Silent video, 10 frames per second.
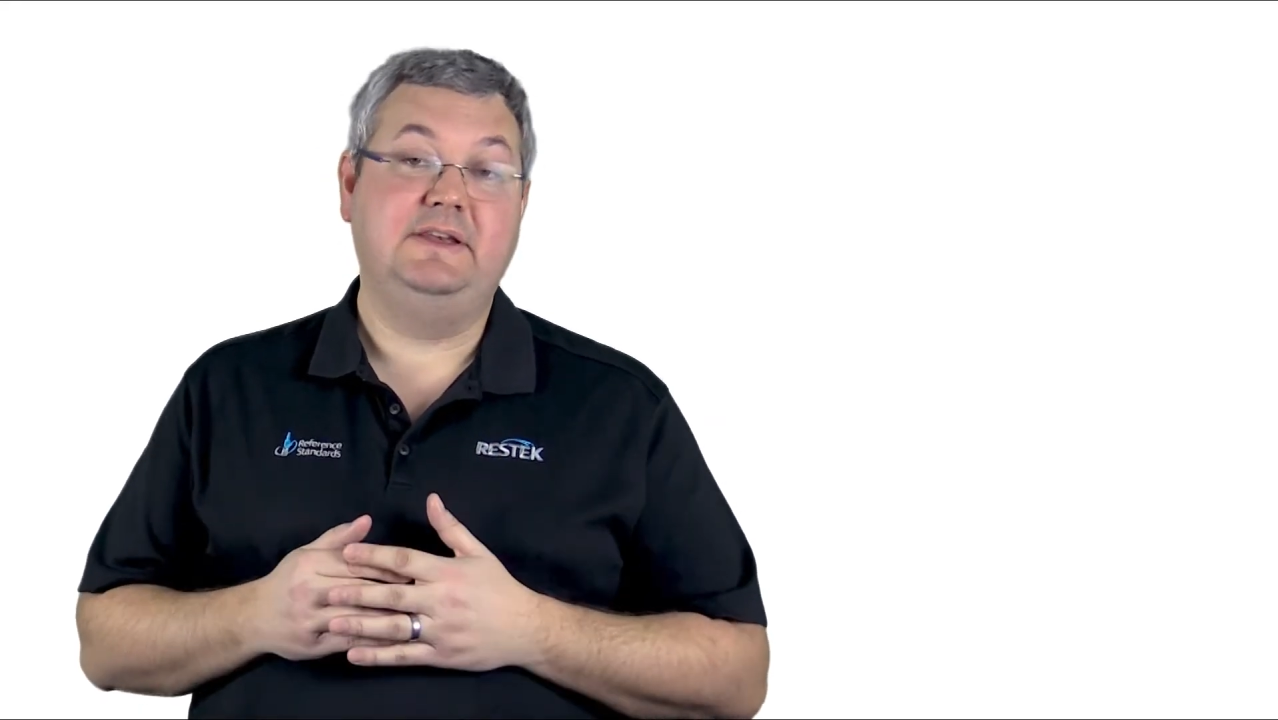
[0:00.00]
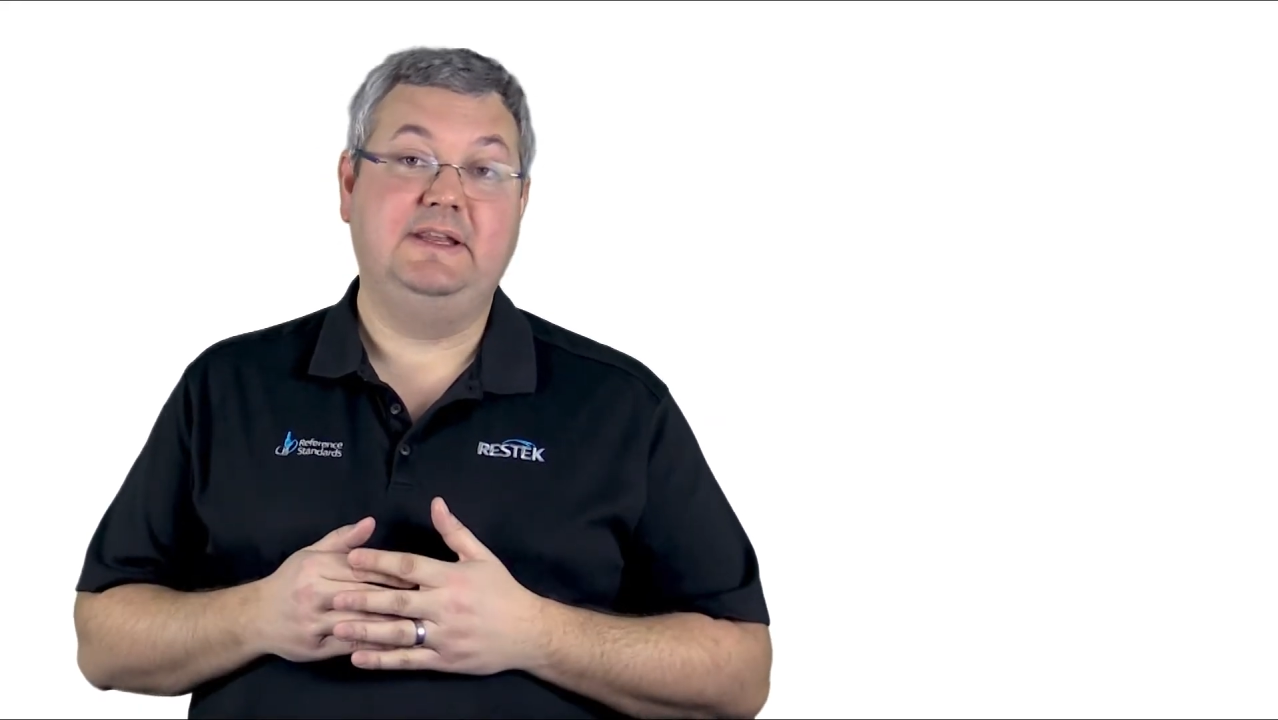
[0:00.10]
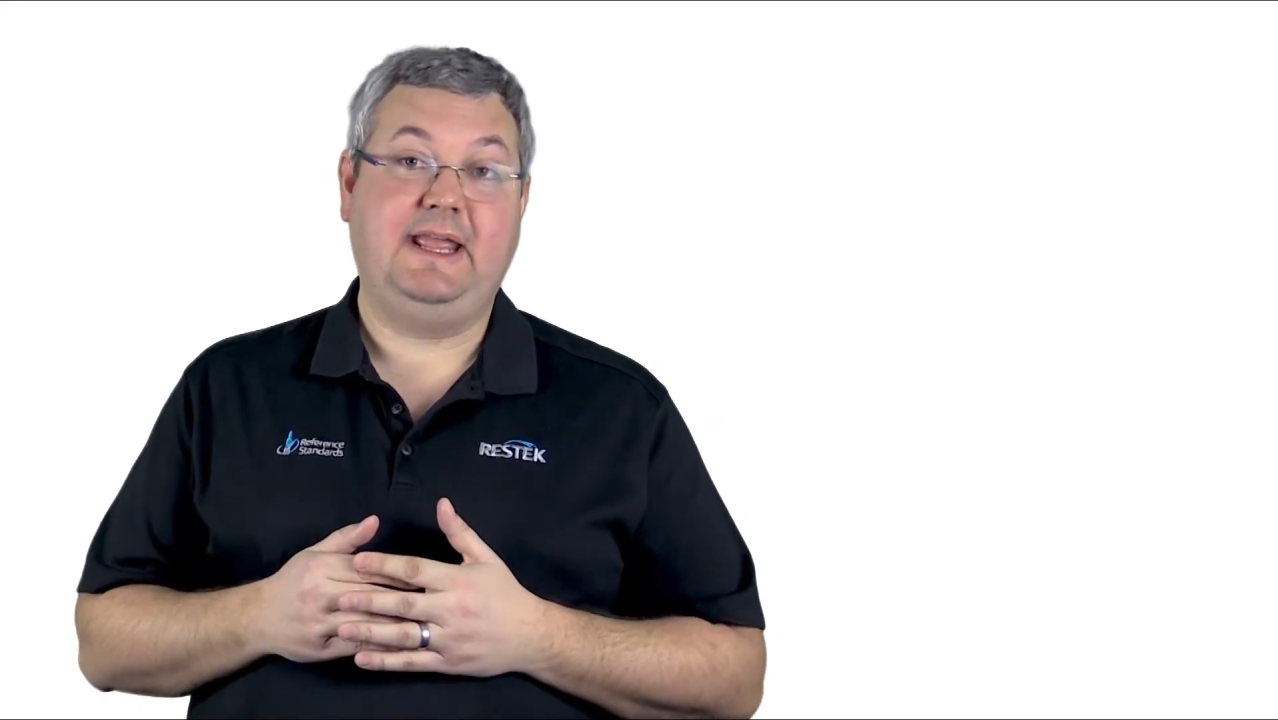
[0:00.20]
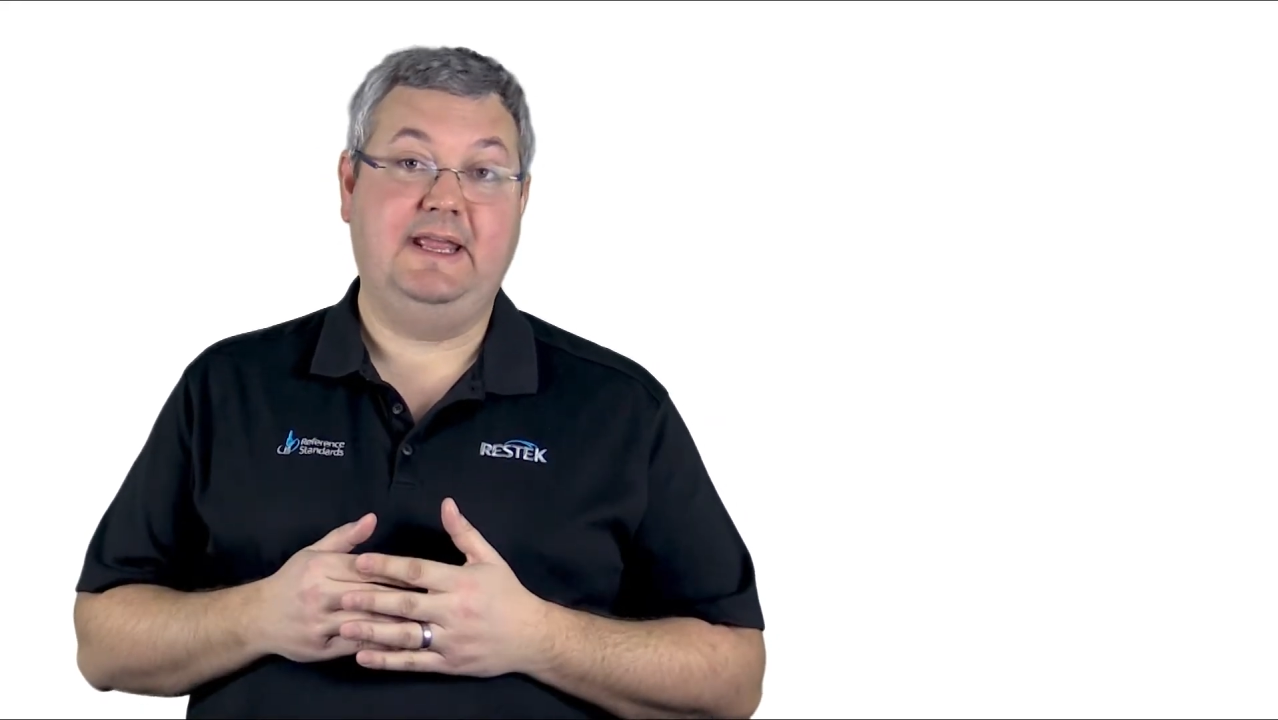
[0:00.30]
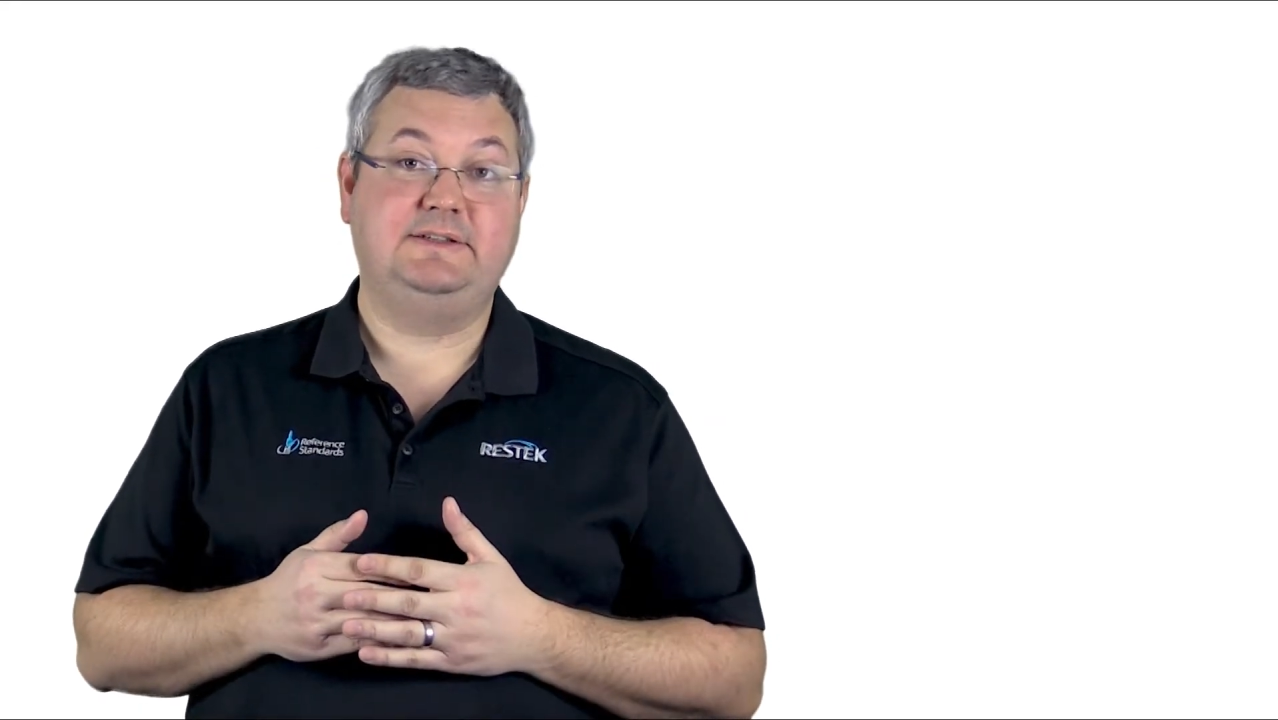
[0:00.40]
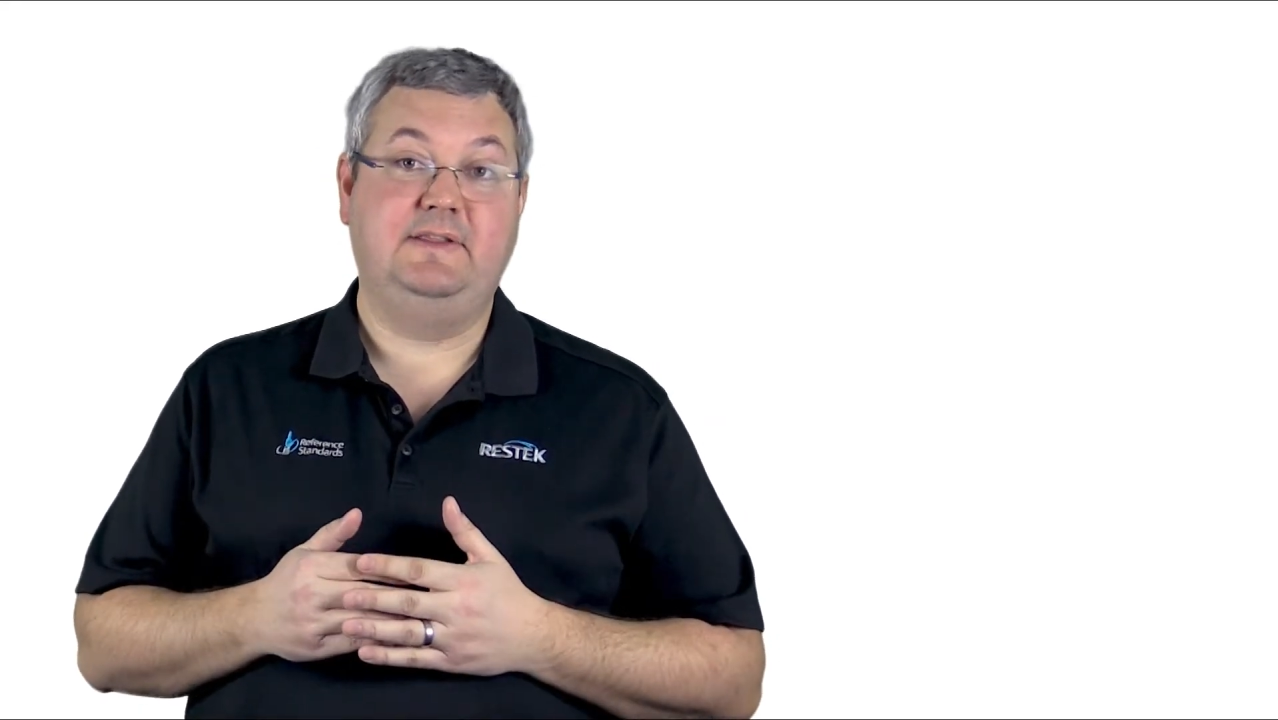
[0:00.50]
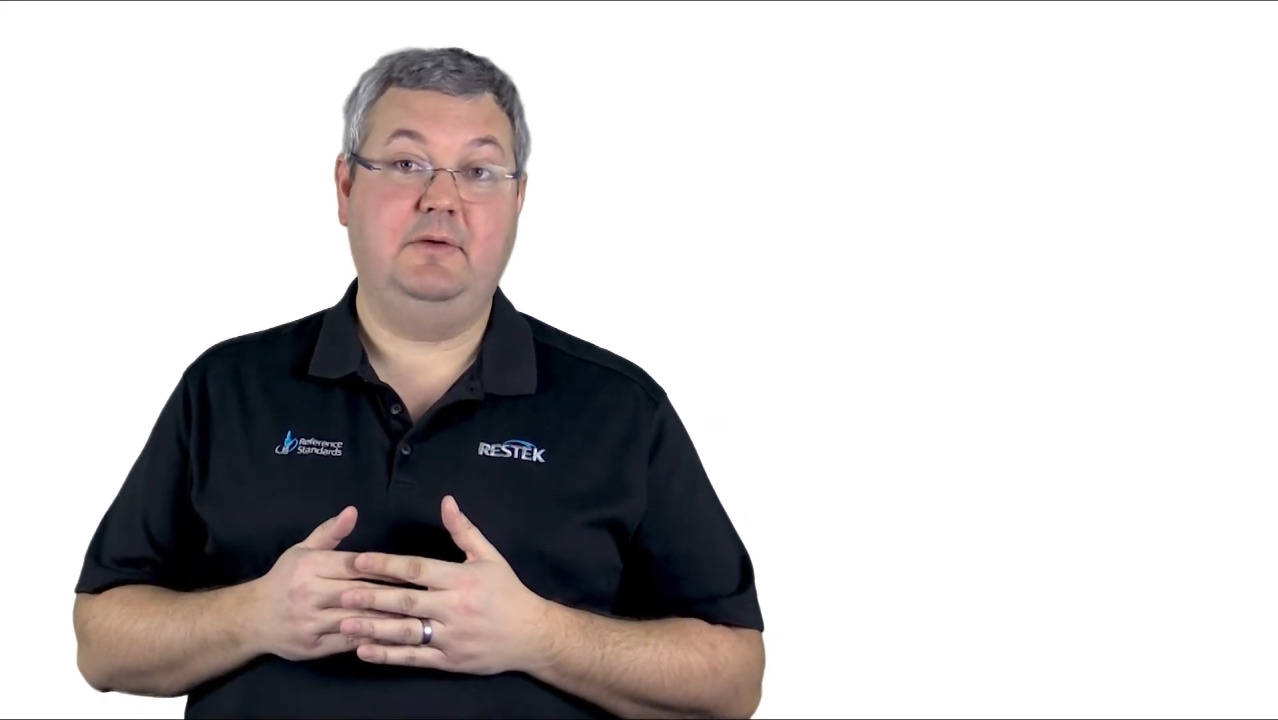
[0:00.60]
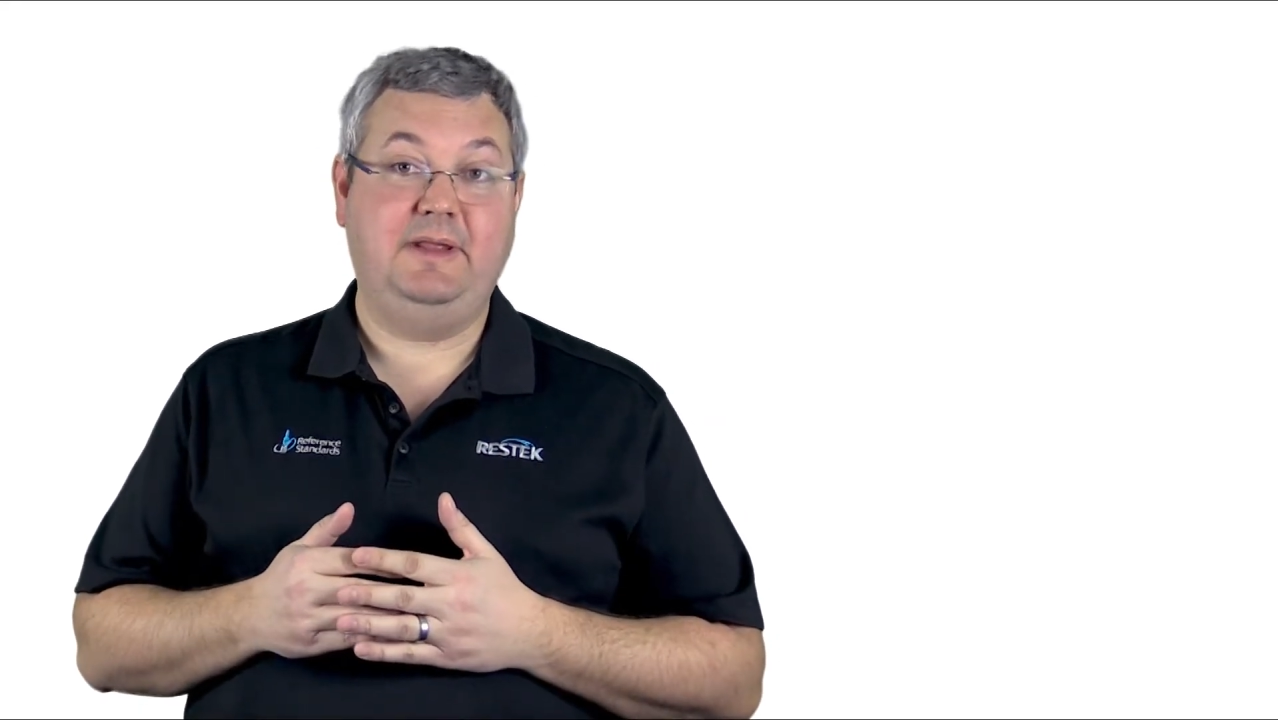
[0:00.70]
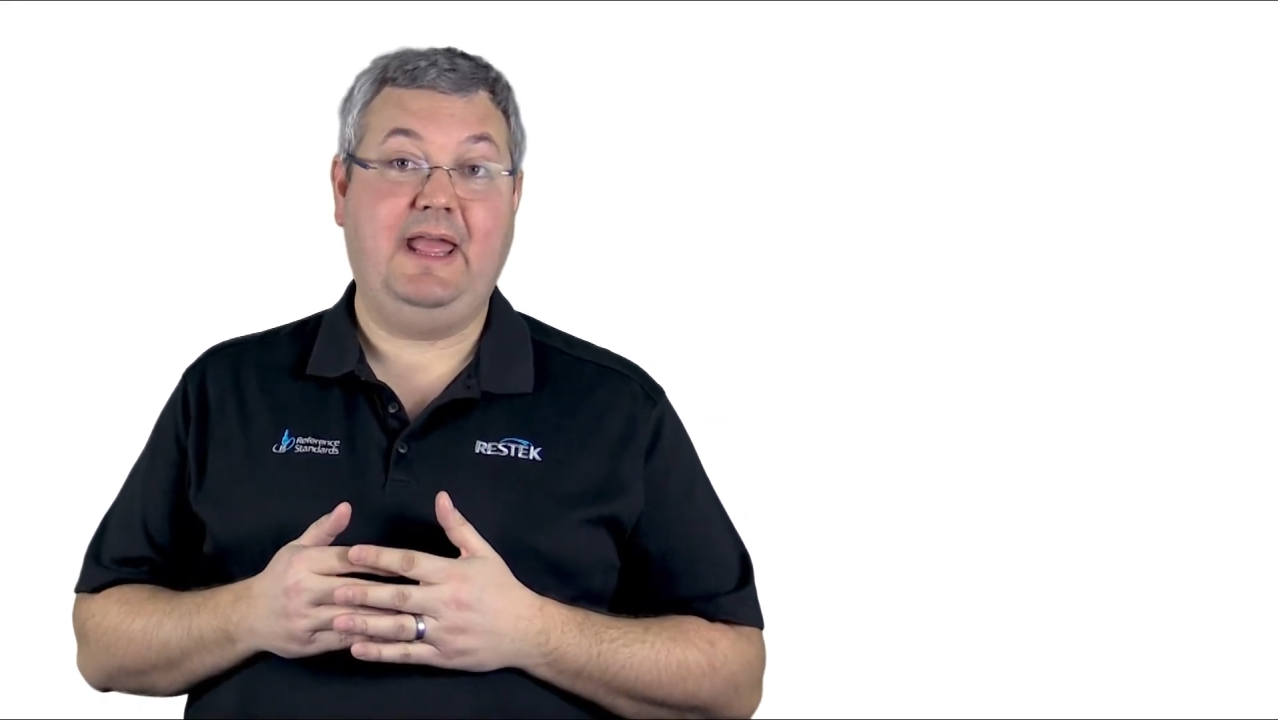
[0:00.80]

indication that we